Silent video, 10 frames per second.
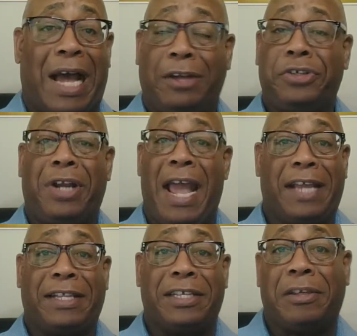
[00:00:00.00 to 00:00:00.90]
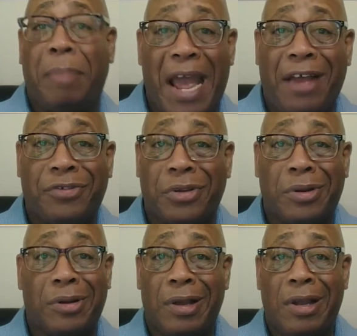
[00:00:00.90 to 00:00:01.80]
How should I act as a
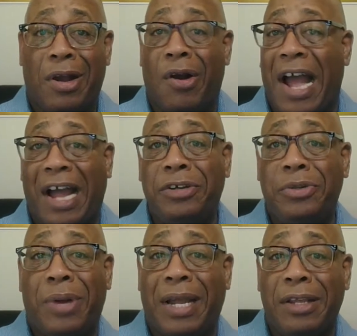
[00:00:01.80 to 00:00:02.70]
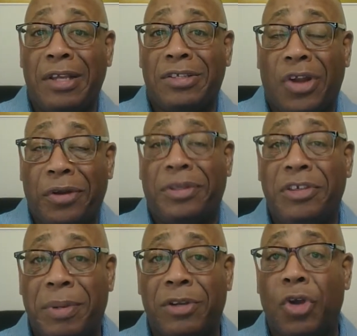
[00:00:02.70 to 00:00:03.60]
pastor? Or how do I start
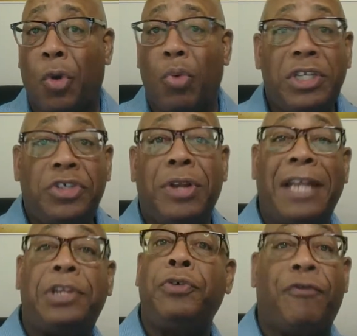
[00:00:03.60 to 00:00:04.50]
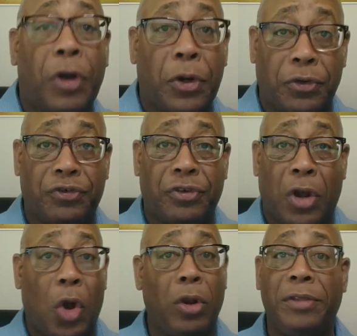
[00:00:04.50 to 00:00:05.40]
this ministry? Or what should I do
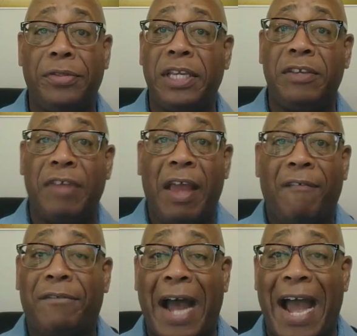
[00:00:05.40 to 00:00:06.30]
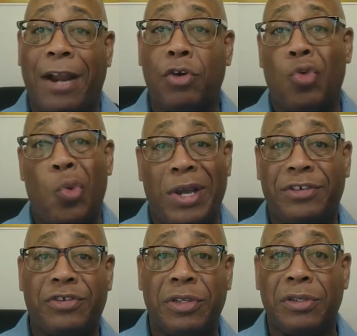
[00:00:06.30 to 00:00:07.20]
first? All of these vital
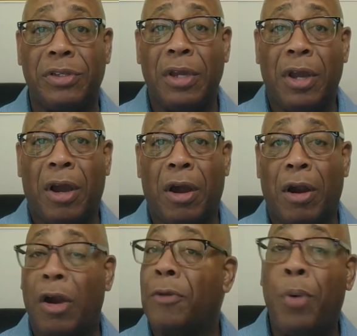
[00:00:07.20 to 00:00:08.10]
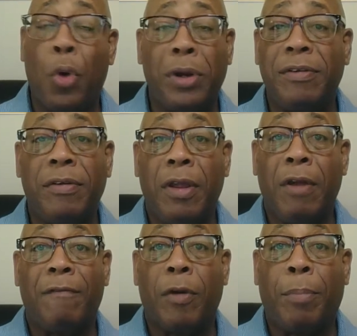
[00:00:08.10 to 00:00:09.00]
questions are important
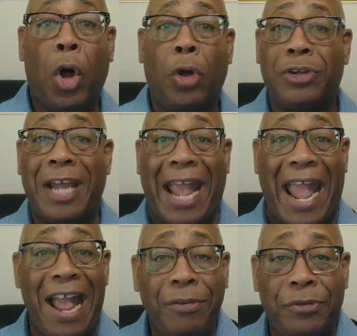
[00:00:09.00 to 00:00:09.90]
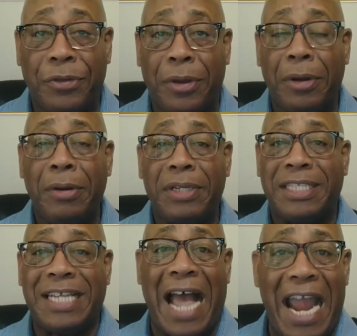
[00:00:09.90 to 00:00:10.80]
for Paul to answer
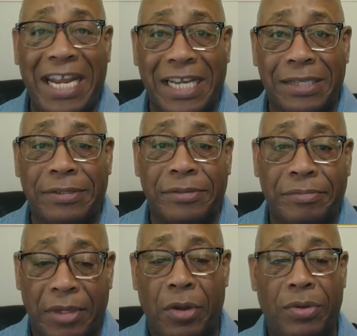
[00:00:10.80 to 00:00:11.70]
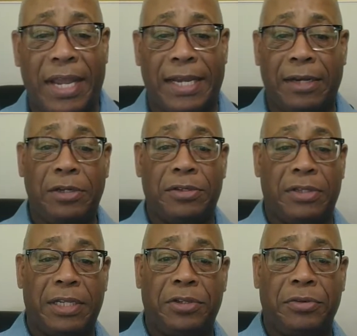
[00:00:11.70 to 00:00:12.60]
Titus. Okay,
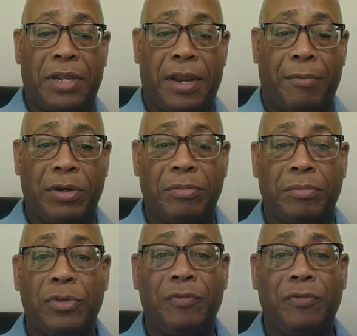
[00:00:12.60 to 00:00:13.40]
now let's look here. I want to